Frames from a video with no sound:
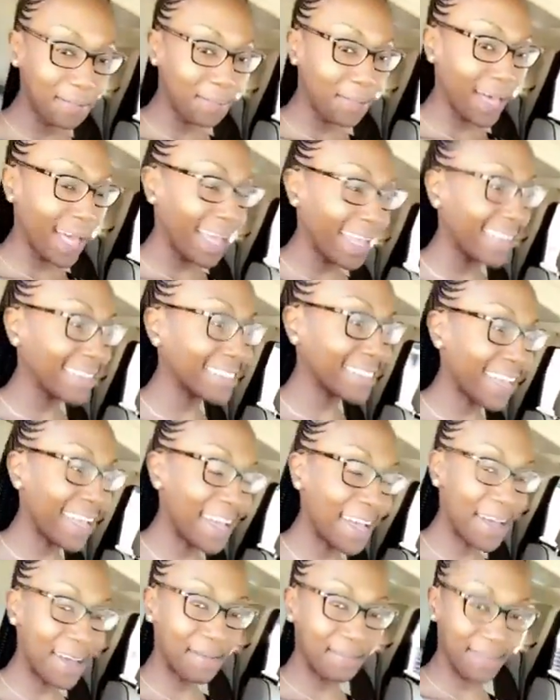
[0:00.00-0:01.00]
But,
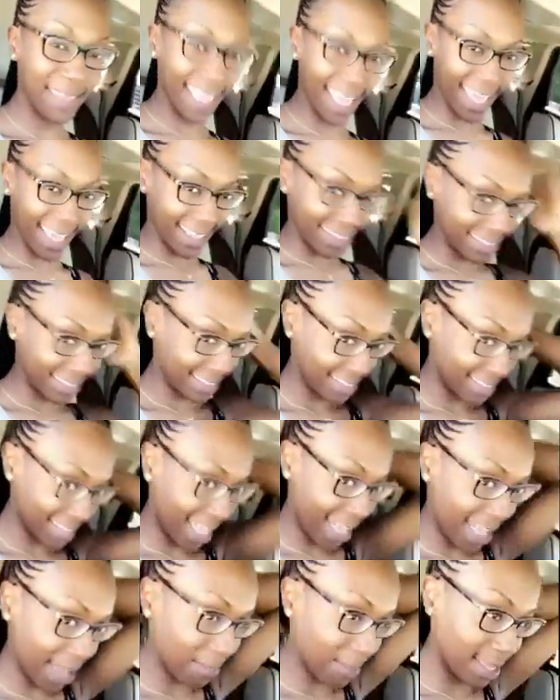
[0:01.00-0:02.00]
yes,
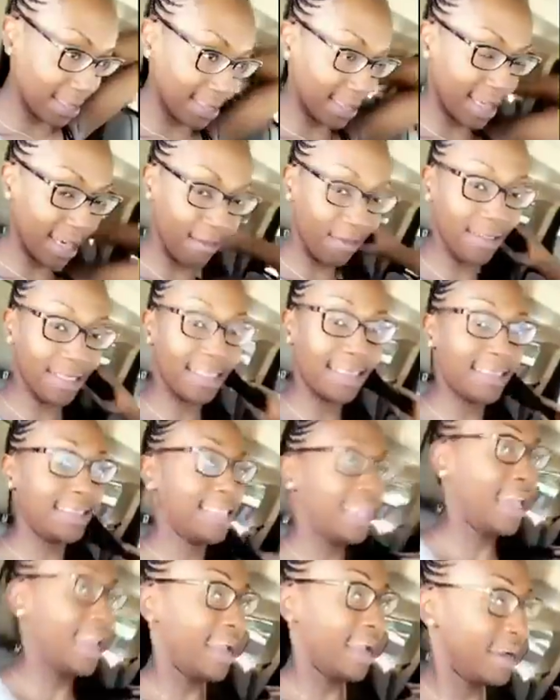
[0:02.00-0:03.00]
I'm in love with this
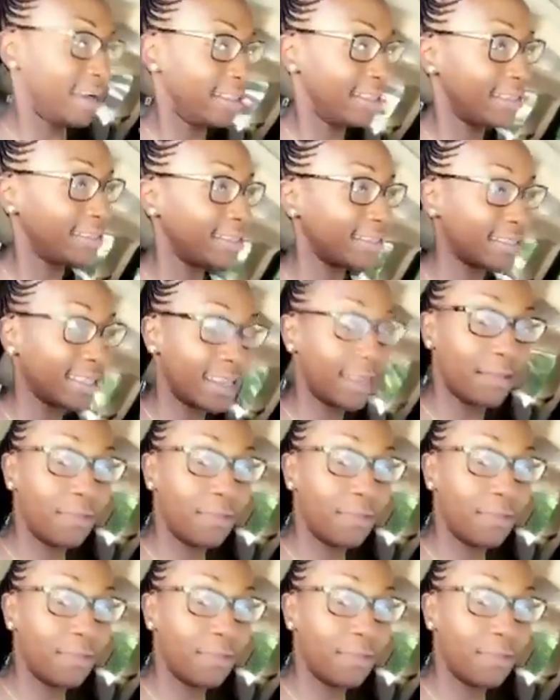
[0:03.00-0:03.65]
hair. This is going